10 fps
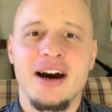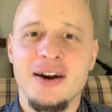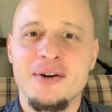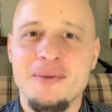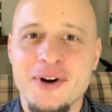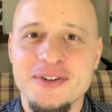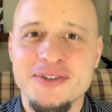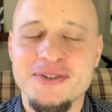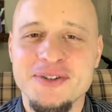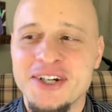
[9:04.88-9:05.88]
I don't want
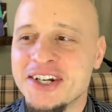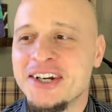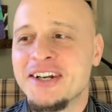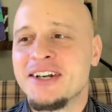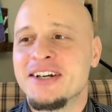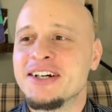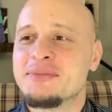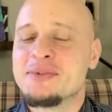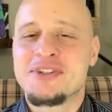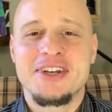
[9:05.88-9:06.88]
to.
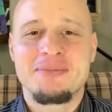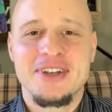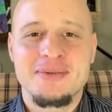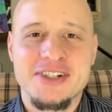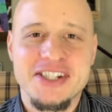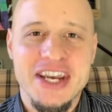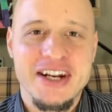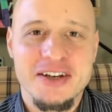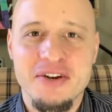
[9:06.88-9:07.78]
The same thing with Santa,